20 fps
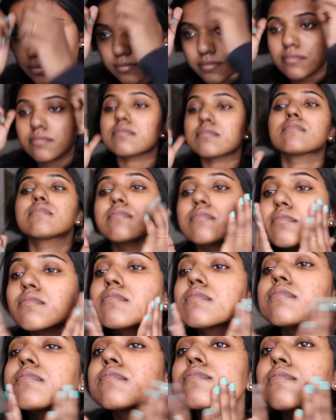and just
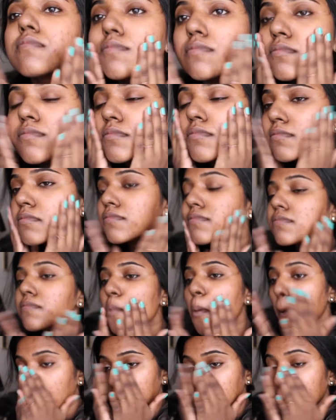patting it onto
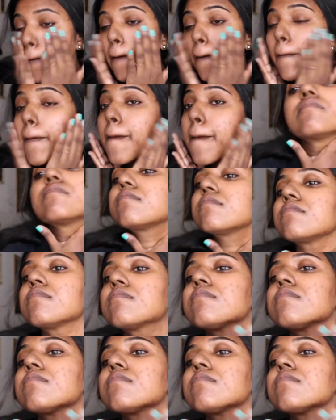my face.